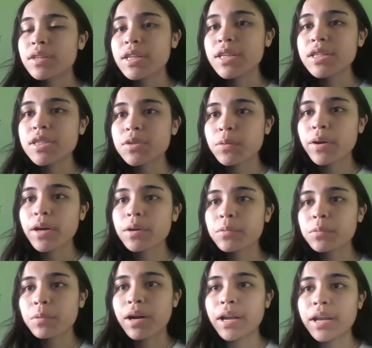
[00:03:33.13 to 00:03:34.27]
d
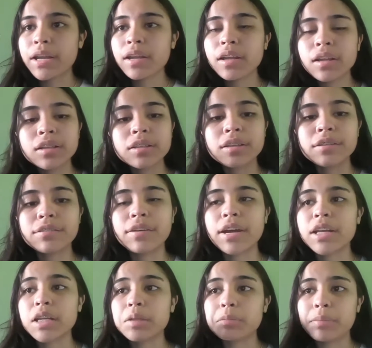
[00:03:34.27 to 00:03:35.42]
squared y
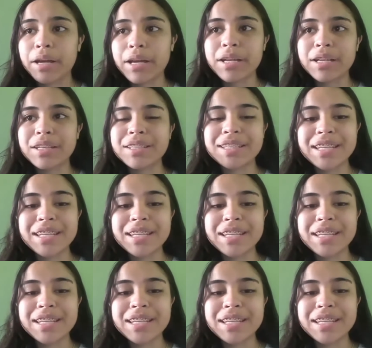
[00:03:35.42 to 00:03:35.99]
divided by